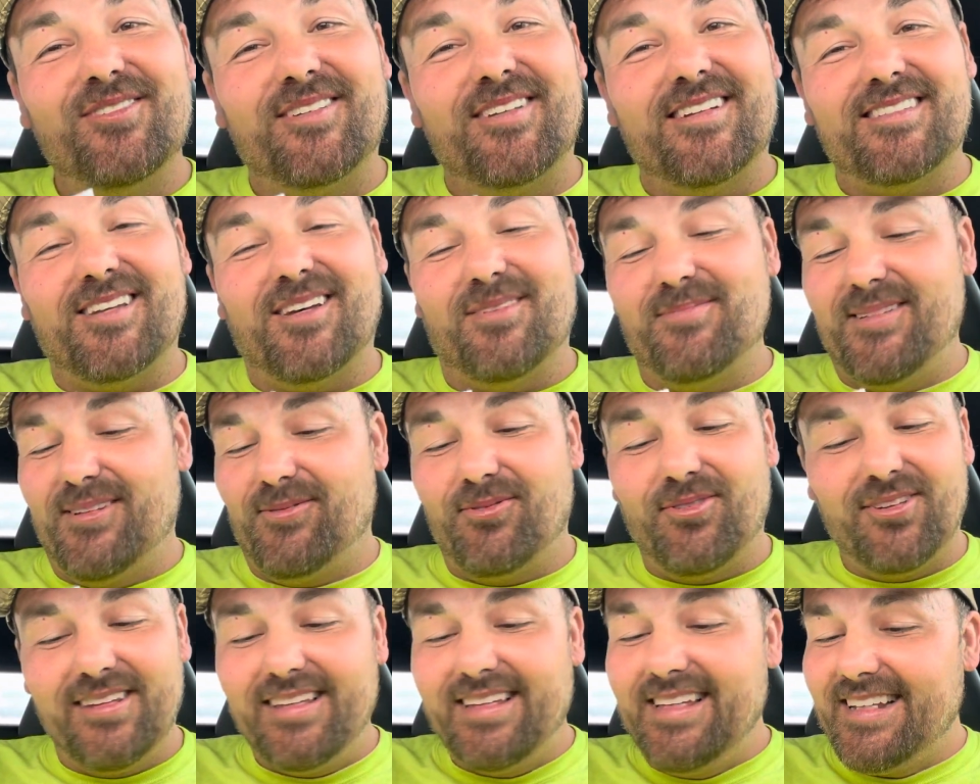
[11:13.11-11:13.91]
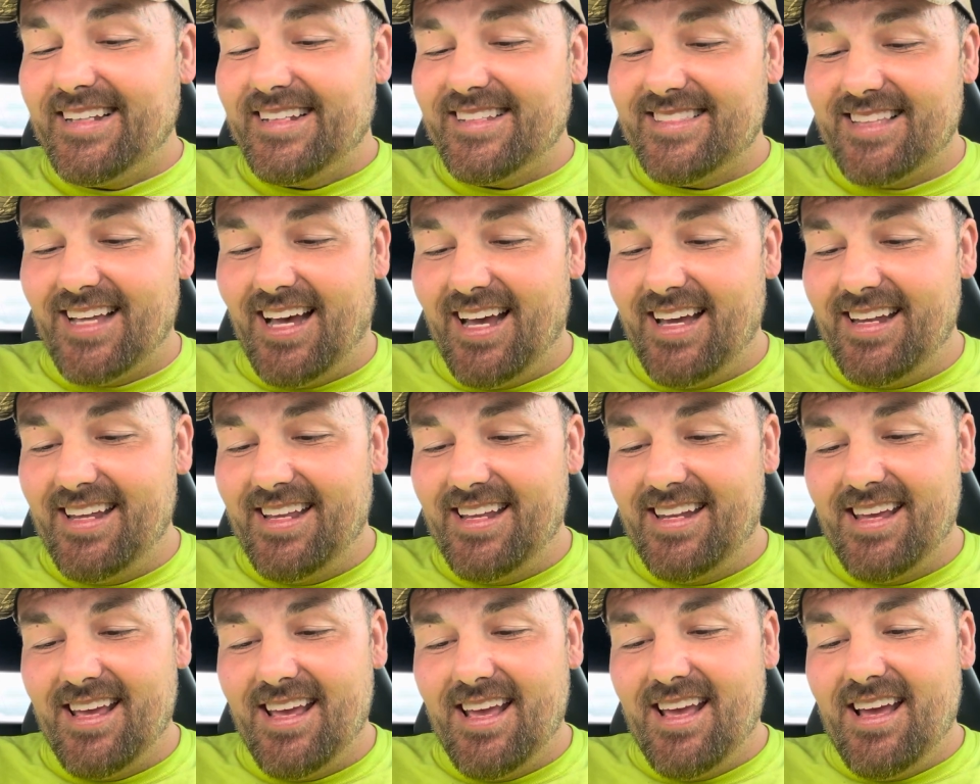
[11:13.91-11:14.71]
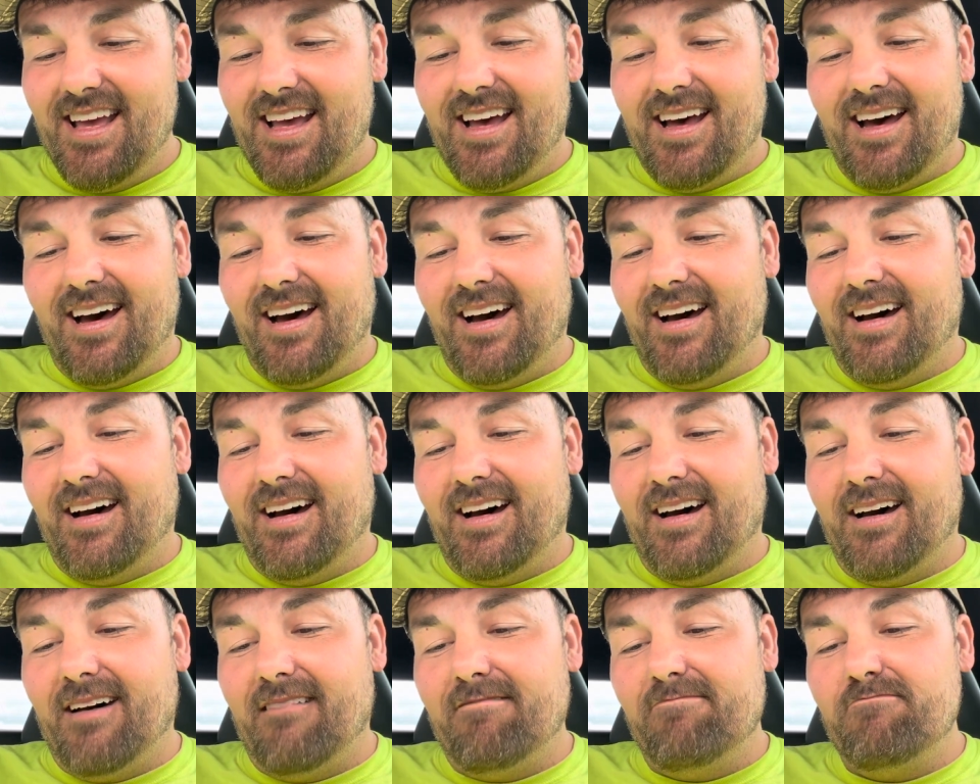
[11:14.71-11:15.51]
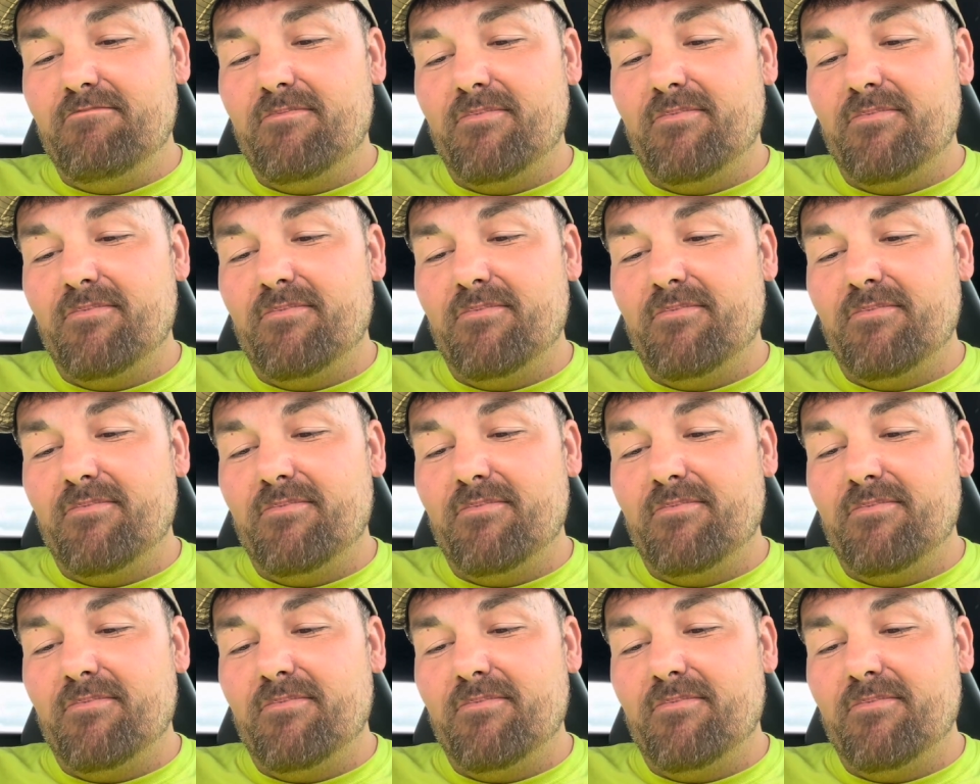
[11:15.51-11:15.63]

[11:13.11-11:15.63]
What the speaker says: because I'll be really excited. I